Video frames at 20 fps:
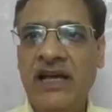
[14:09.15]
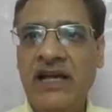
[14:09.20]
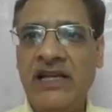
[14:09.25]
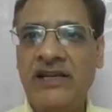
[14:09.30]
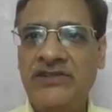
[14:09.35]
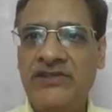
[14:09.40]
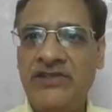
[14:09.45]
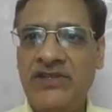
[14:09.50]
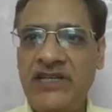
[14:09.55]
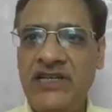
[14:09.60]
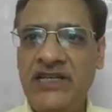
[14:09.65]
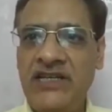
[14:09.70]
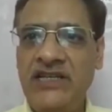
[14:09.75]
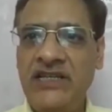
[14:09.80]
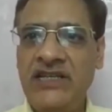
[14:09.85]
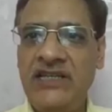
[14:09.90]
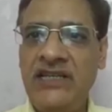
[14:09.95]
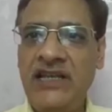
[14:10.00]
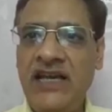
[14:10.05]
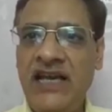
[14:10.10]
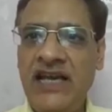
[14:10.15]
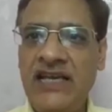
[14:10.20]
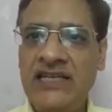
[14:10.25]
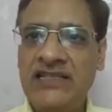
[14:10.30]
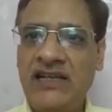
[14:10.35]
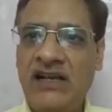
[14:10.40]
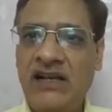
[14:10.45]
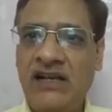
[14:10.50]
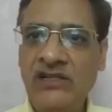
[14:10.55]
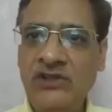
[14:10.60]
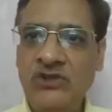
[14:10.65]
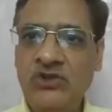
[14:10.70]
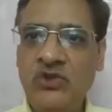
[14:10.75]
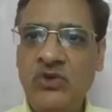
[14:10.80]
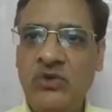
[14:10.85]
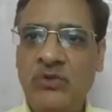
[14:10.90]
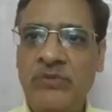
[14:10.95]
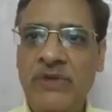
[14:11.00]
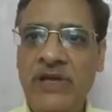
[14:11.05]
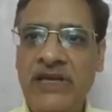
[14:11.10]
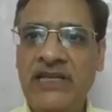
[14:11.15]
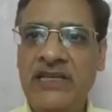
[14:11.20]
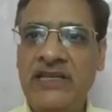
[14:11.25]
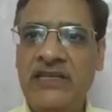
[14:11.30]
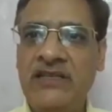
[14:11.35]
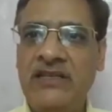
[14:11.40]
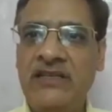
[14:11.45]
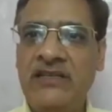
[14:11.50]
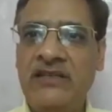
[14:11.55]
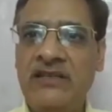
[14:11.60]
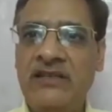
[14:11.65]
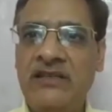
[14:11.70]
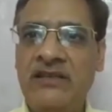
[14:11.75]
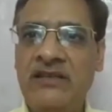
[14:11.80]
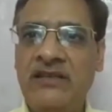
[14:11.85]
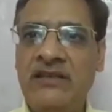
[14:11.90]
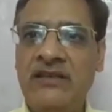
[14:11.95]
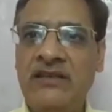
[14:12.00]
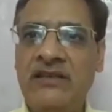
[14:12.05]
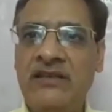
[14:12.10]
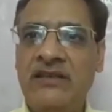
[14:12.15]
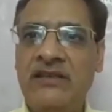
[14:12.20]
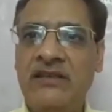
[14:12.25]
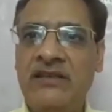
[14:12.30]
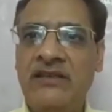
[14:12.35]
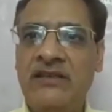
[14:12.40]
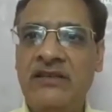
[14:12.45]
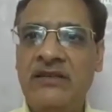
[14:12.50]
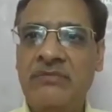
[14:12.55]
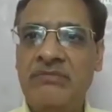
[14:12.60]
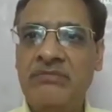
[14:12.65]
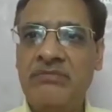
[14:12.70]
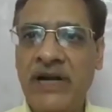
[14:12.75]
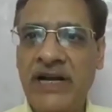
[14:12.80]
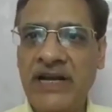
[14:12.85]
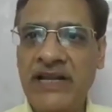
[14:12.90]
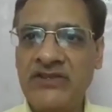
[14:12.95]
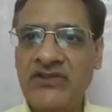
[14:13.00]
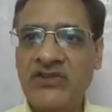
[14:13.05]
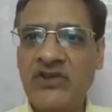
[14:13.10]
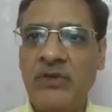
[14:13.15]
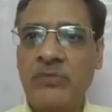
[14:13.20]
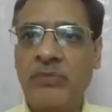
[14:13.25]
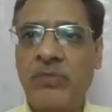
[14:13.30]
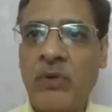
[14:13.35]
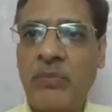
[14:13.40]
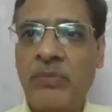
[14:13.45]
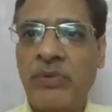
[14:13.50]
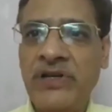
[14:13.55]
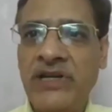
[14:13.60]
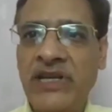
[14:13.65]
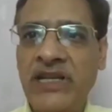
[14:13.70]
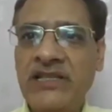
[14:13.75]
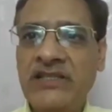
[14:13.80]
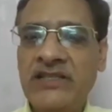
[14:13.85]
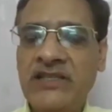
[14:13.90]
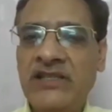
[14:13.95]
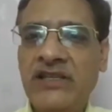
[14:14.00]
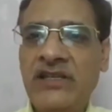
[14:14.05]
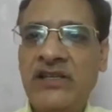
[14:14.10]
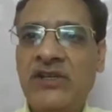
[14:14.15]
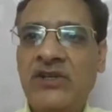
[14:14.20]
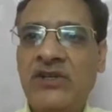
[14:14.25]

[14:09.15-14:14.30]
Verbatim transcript: and tree has also many medicinal properties